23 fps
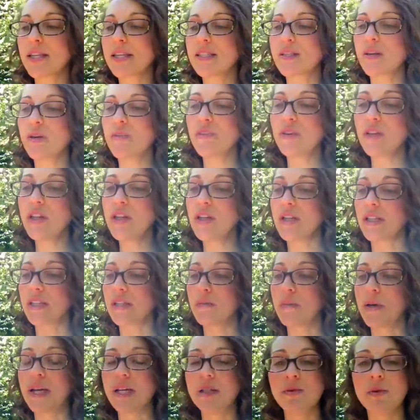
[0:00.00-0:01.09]
it's
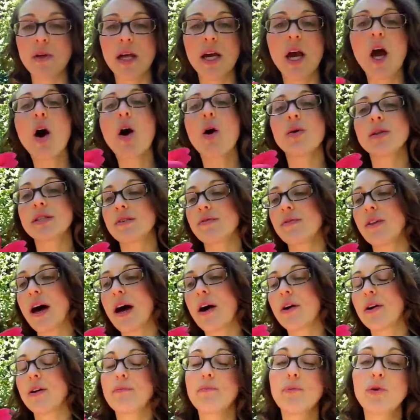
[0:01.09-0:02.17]
overlooked because we're like, oh, it's a
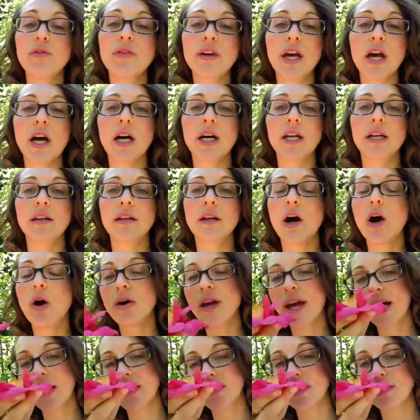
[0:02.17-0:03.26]
flower, moving on. Oh
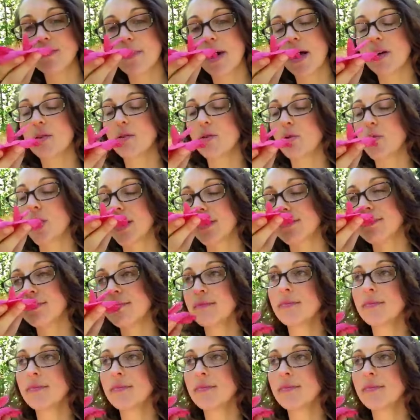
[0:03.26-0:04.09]
yeah, I'll smell it real quick.